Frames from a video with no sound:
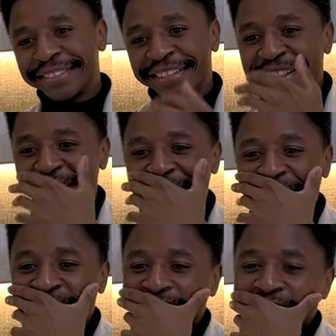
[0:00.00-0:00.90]
a
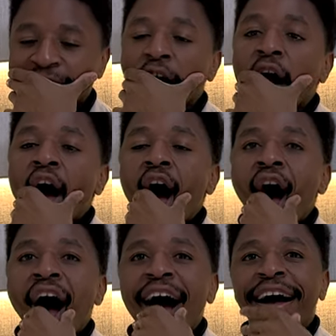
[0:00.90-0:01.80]
good
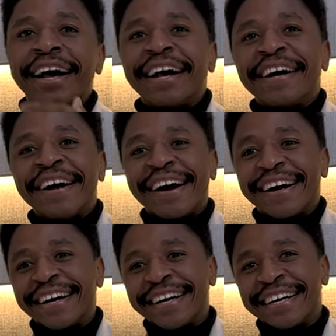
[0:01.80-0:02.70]
relationship with their
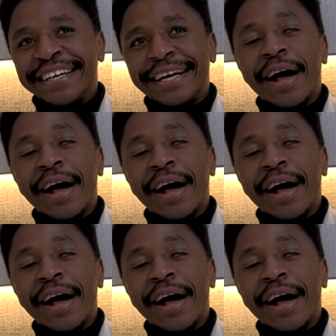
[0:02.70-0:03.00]
audience.